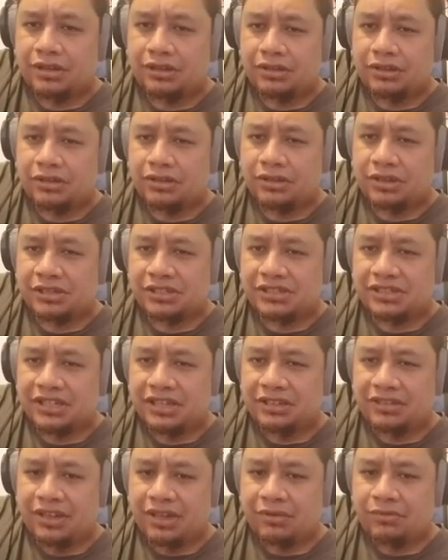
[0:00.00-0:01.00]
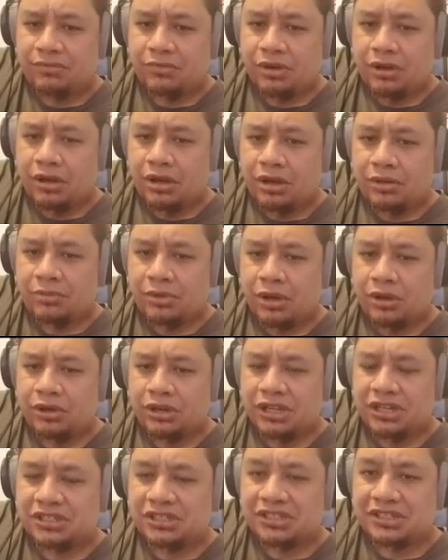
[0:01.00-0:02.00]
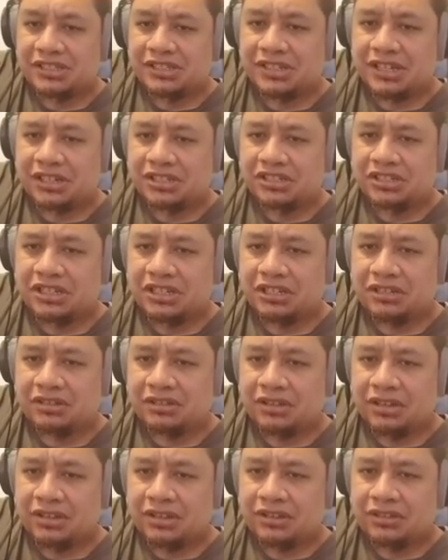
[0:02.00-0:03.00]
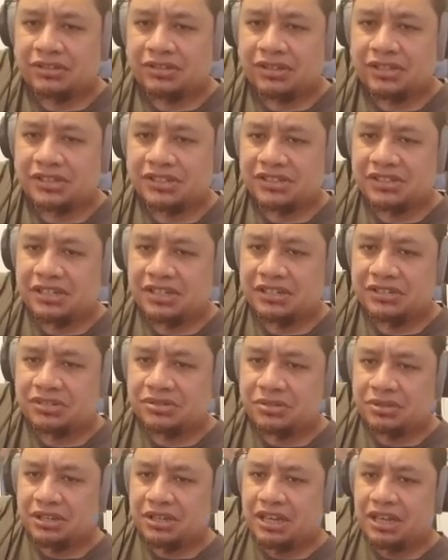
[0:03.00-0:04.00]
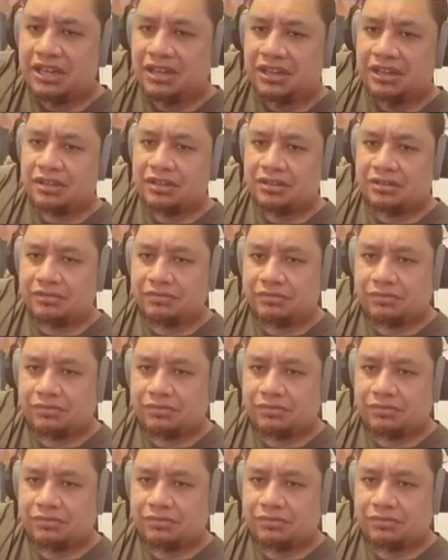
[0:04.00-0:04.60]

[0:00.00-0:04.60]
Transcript: you can see that I'm only just touching this D string here.